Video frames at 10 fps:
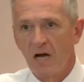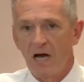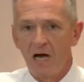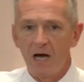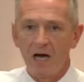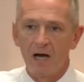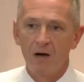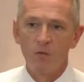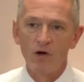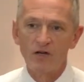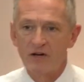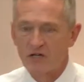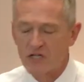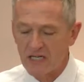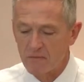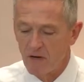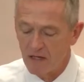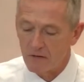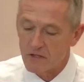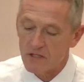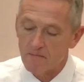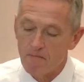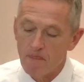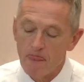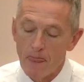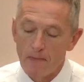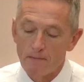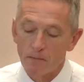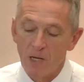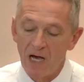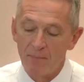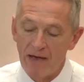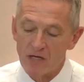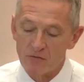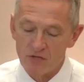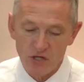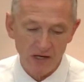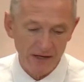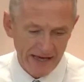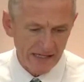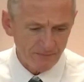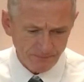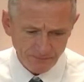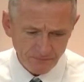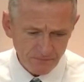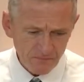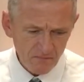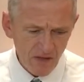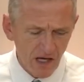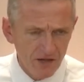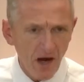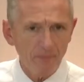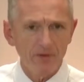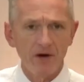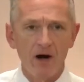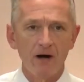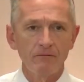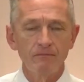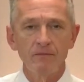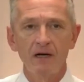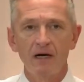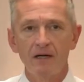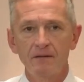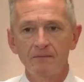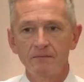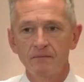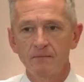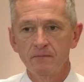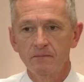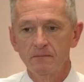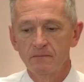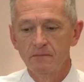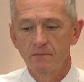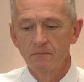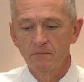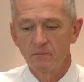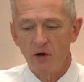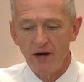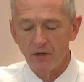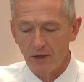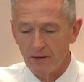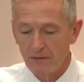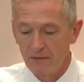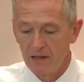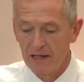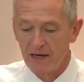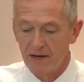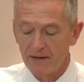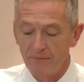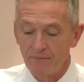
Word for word: uh, one year and six months, uh, Pastor Michelle and I adopted our uh, granddaughter, Liliana.